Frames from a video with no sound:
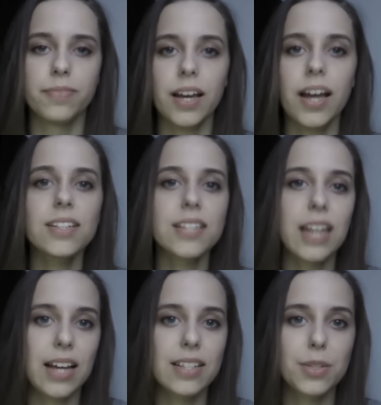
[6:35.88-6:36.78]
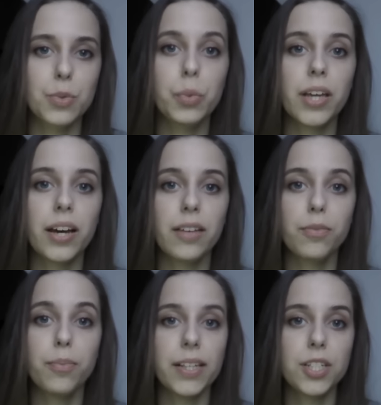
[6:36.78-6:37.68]
And last, we have
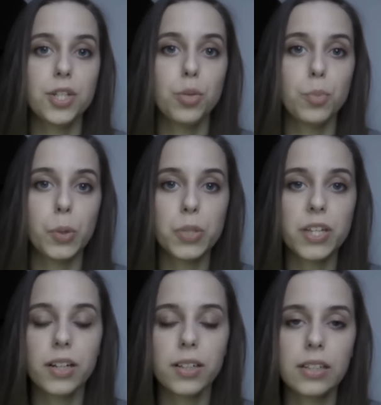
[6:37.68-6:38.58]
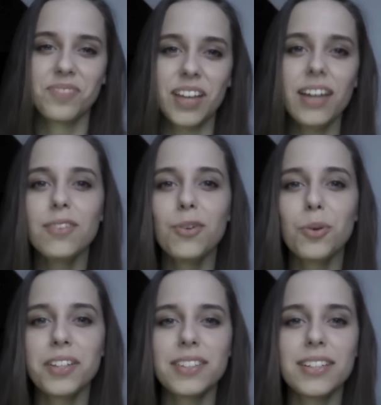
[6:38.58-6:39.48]
Best New Musical. I have
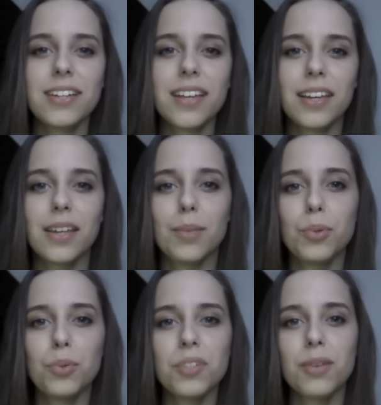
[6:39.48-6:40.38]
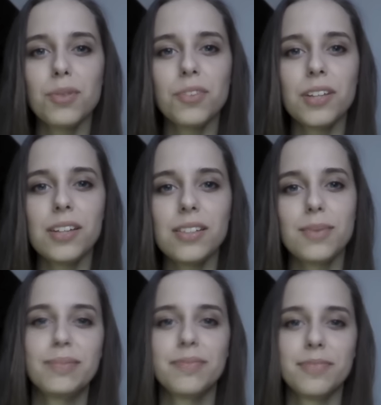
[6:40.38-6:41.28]
only seen Kinky Boots out of these.
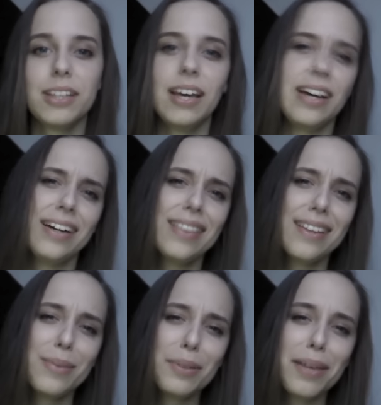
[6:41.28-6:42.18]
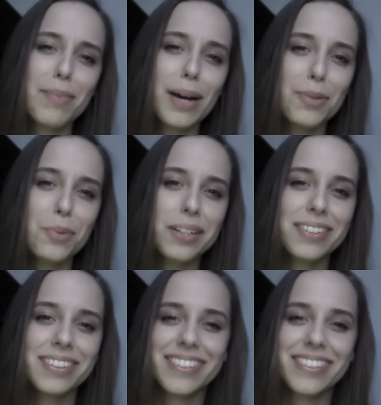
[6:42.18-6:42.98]
Yeah, I think they might win.